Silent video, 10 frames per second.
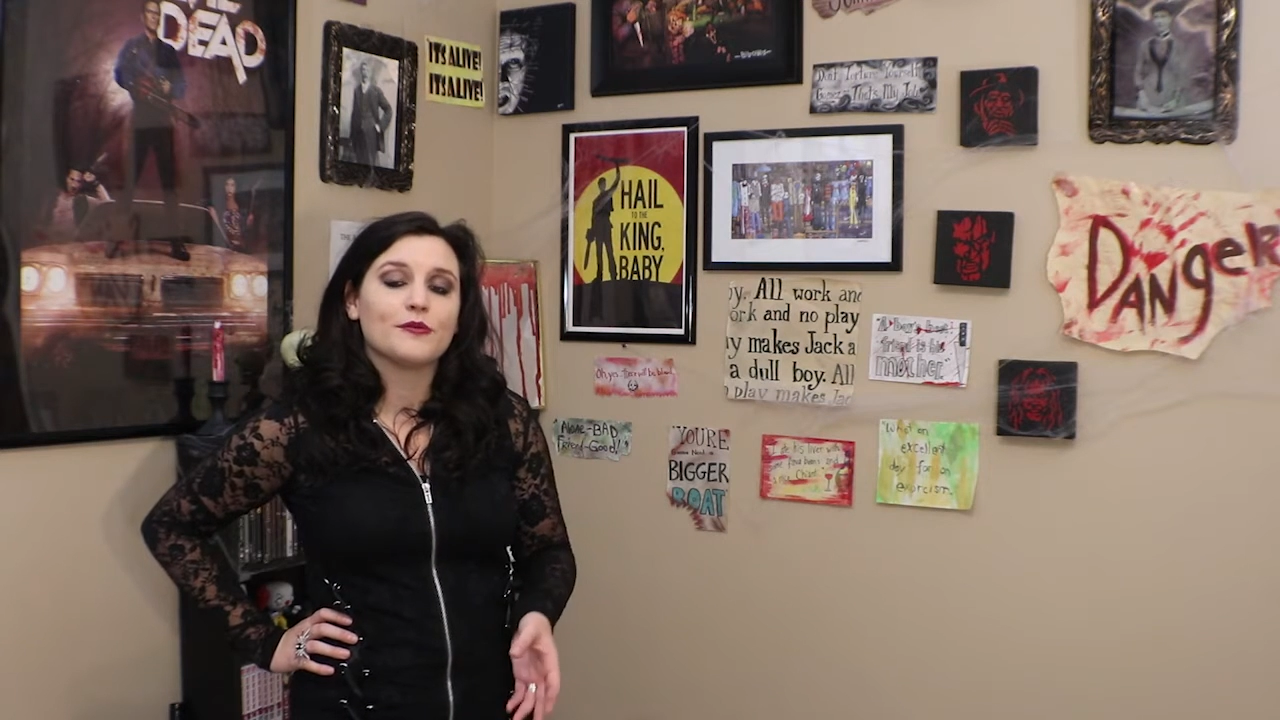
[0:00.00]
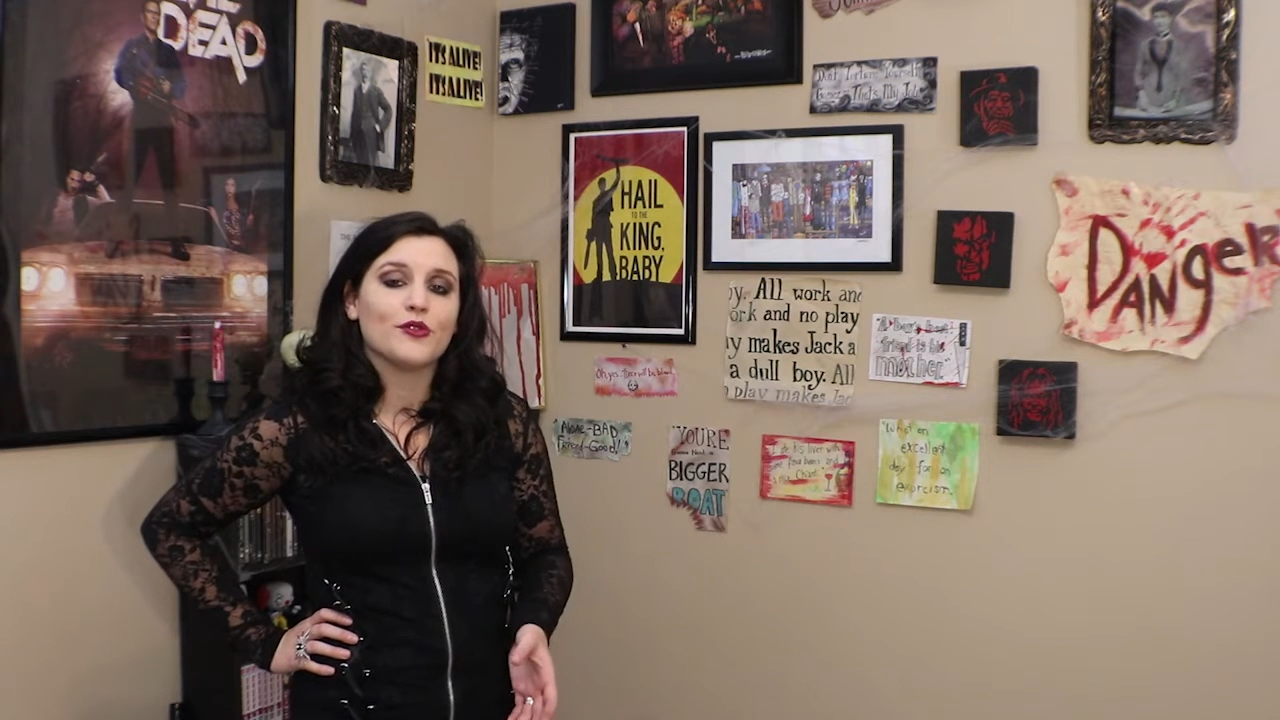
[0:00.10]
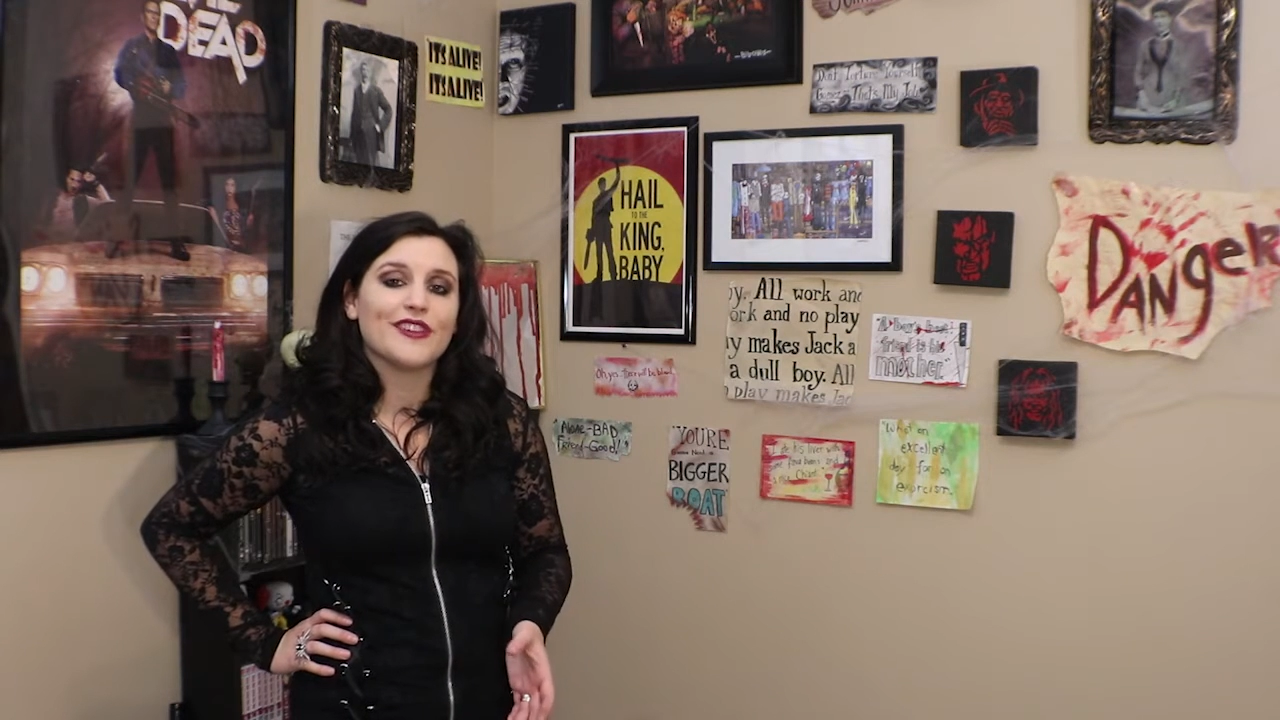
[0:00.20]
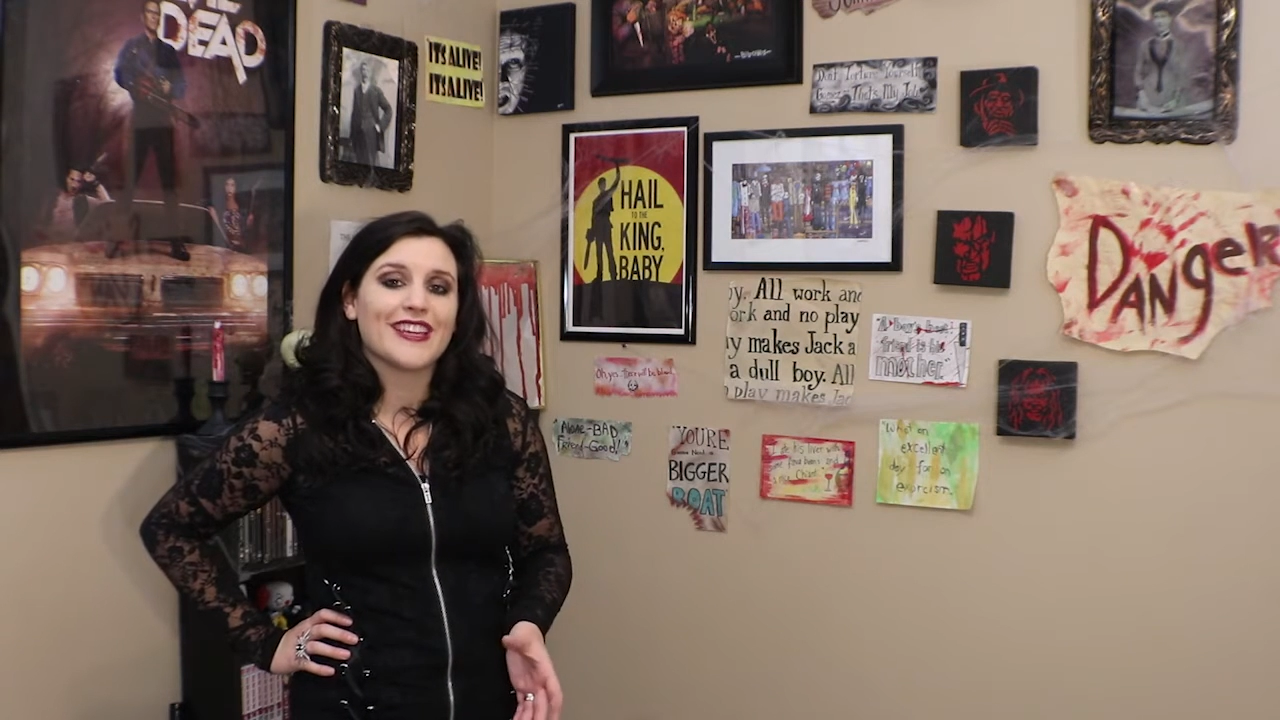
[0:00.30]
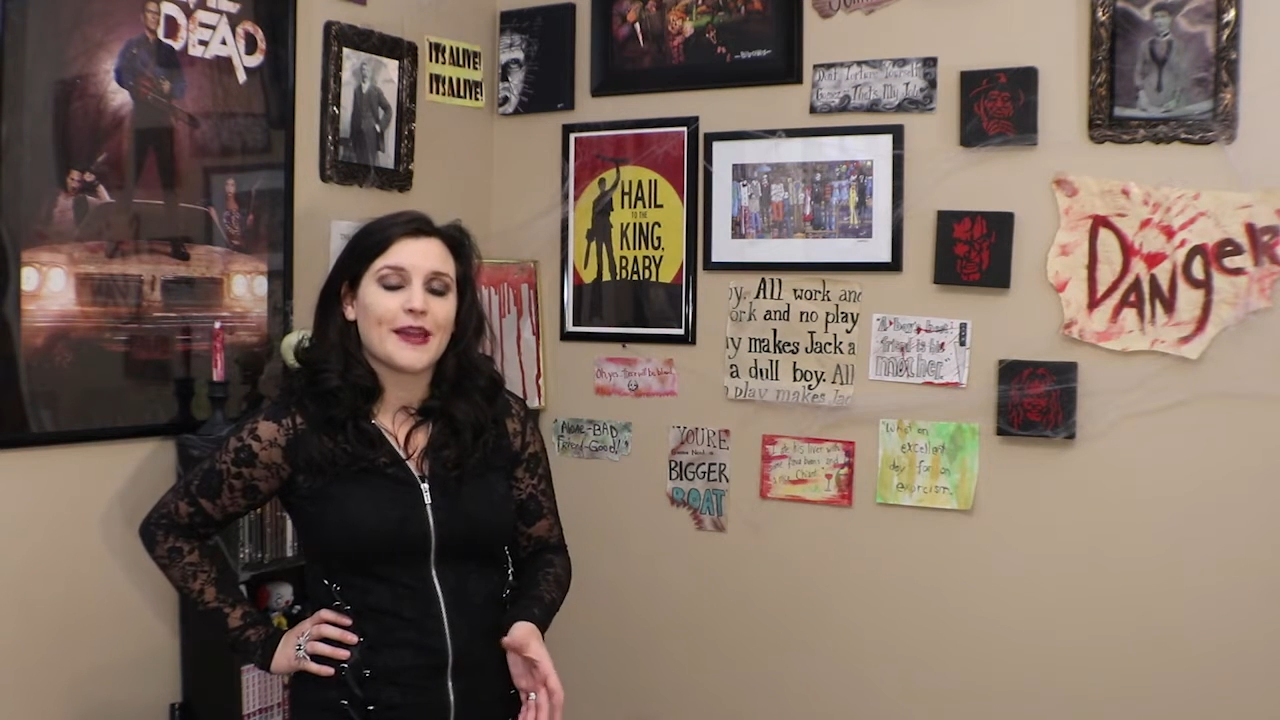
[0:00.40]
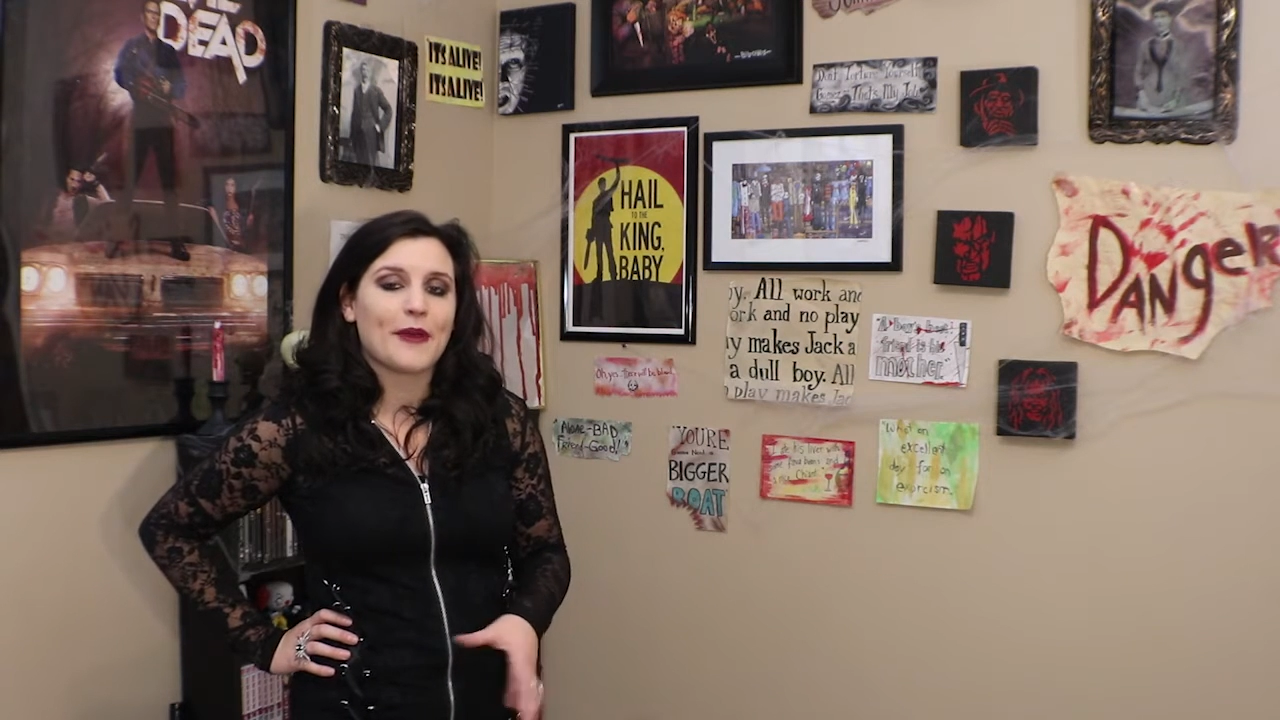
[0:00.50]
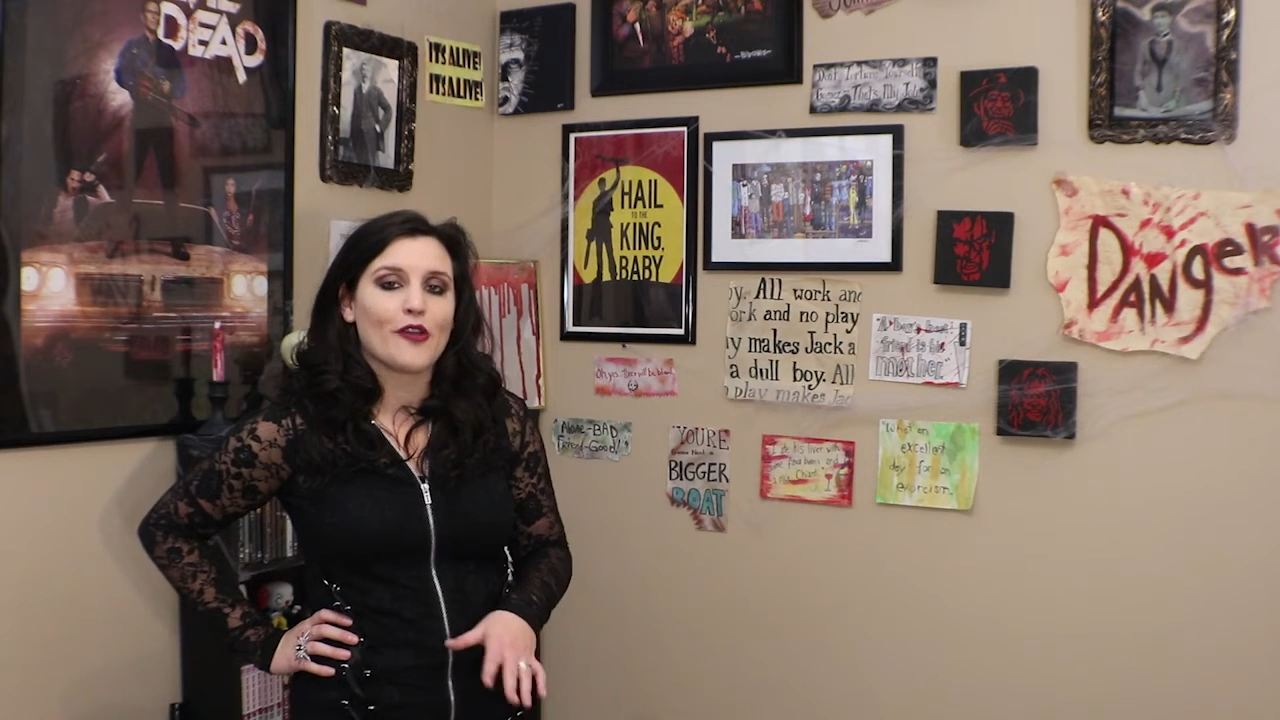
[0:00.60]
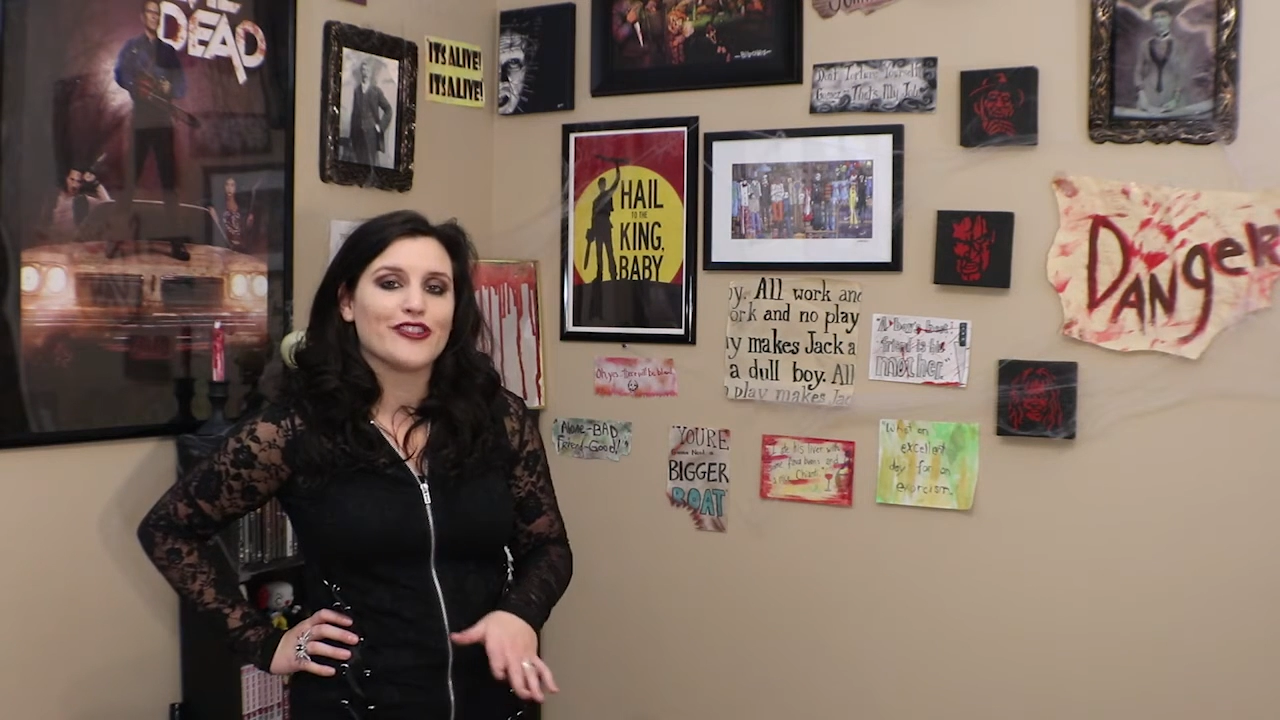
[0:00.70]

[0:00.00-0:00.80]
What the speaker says: movie came out